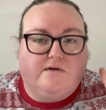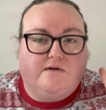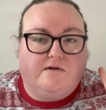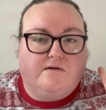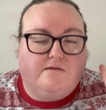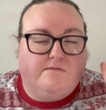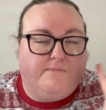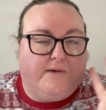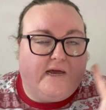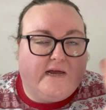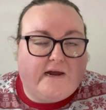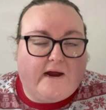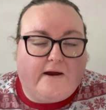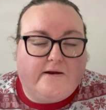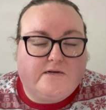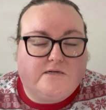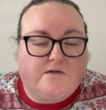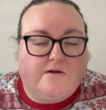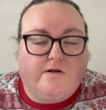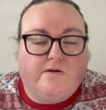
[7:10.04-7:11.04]
main
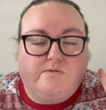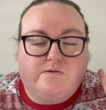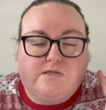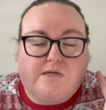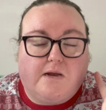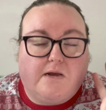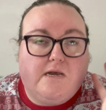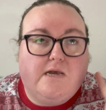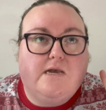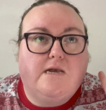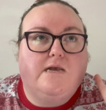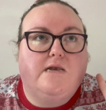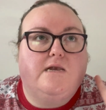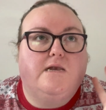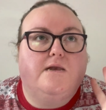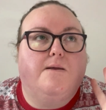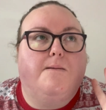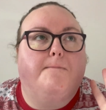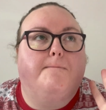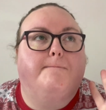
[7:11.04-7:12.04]
character, was
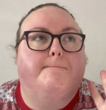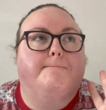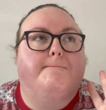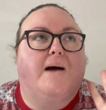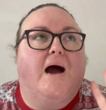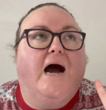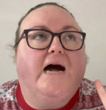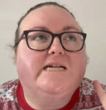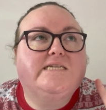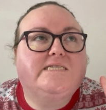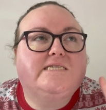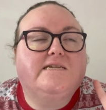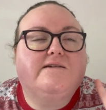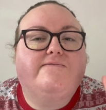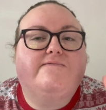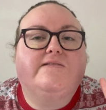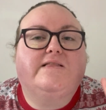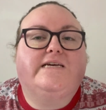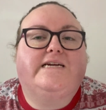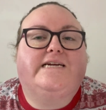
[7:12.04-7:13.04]

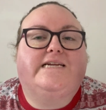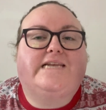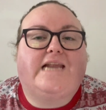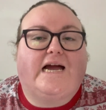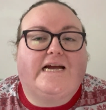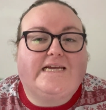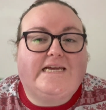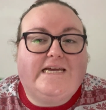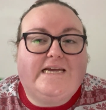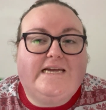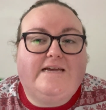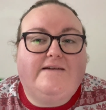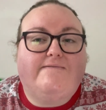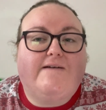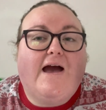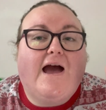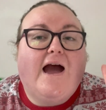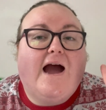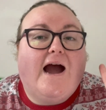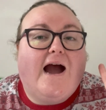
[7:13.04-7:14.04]
massively naive,
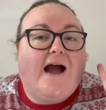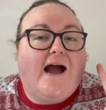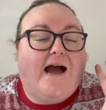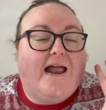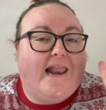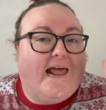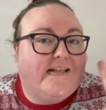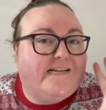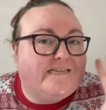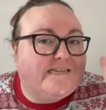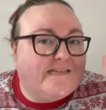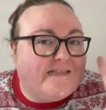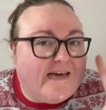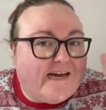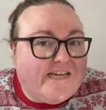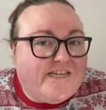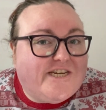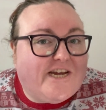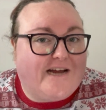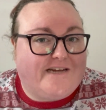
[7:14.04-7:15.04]
and I didn't
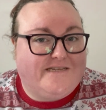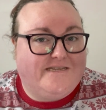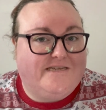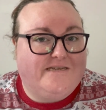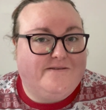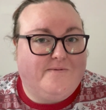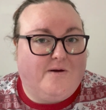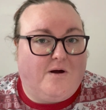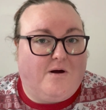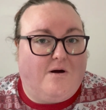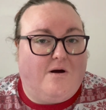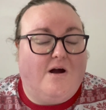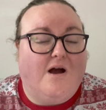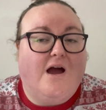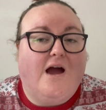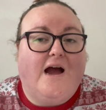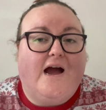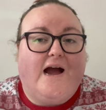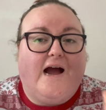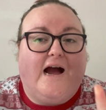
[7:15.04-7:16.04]
like Jax anymore.
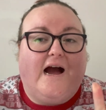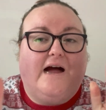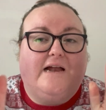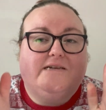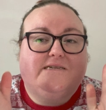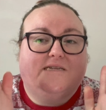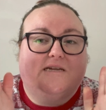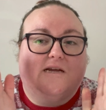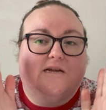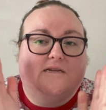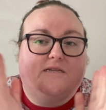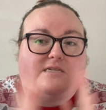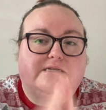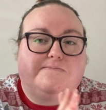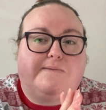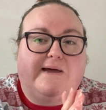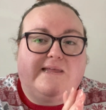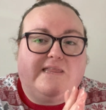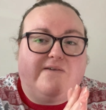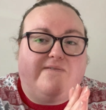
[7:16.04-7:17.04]
And
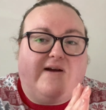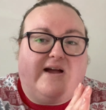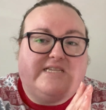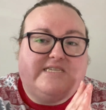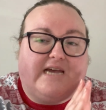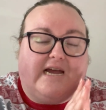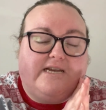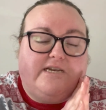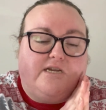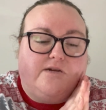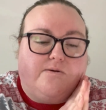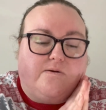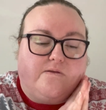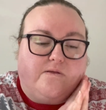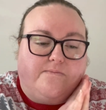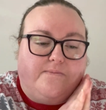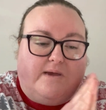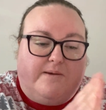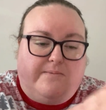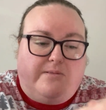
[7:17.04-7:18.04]
despite the fact I knew what the
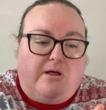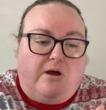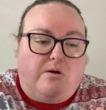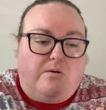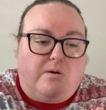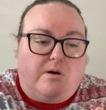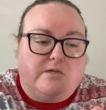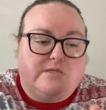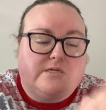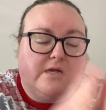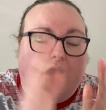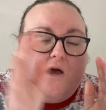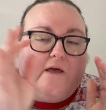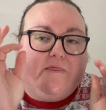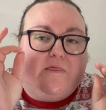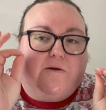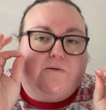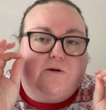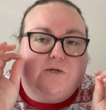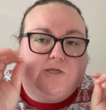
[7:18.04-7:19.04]
main plot was,
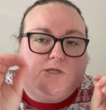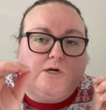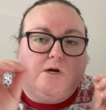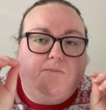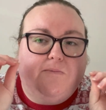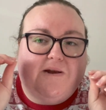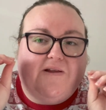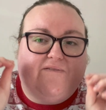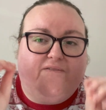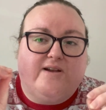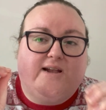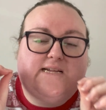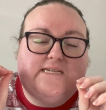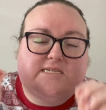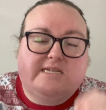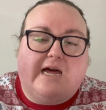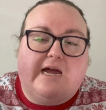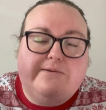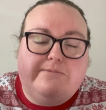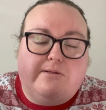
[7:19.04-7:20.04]
there were so many frigging
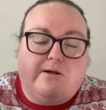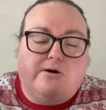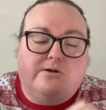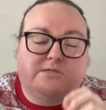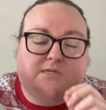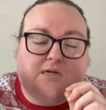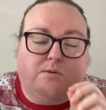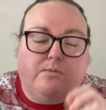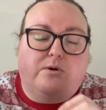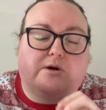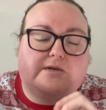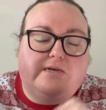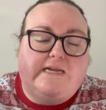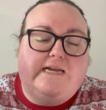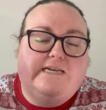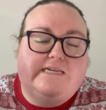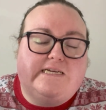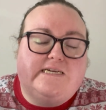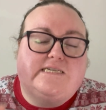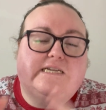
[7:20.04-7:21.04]
side plots that weren't
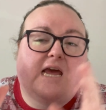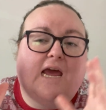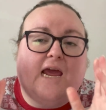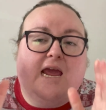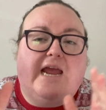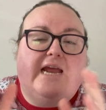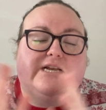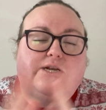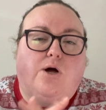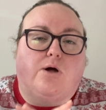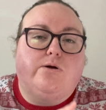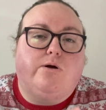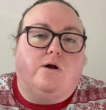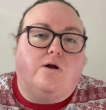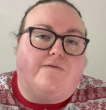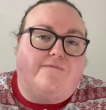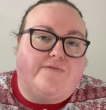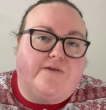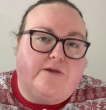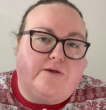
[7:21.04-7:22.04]
needed, it all got
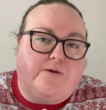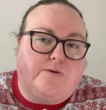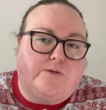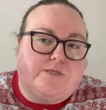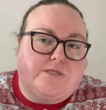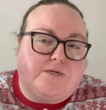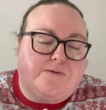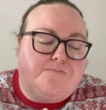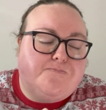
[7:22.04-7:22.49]
confused.